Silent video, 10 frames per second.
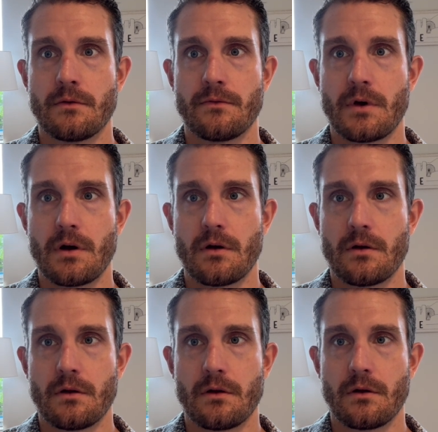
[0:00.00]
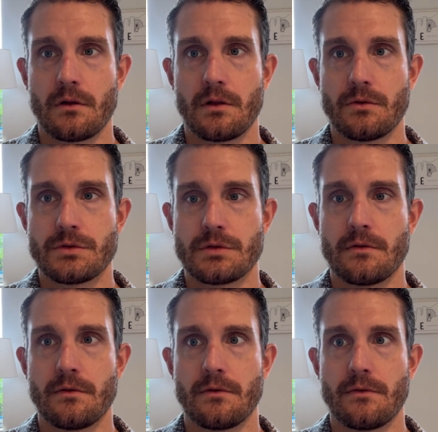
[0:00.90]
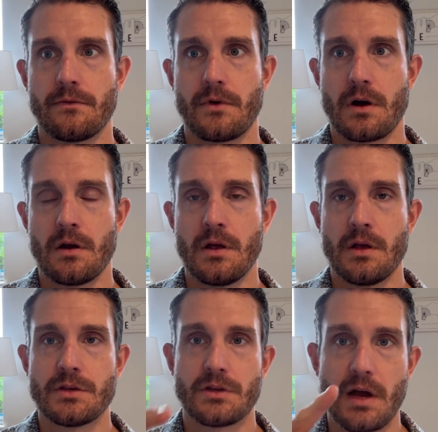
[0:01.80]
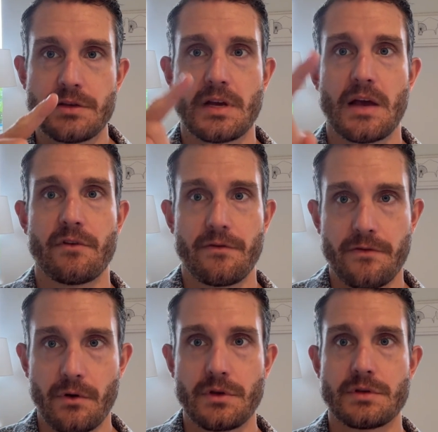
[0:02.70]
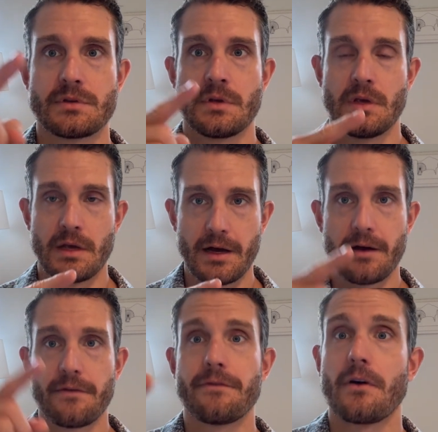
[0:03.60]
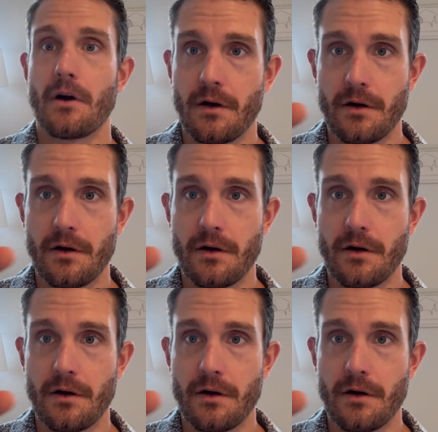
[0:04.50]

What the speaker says: far, close, far. So eyes are having to focus far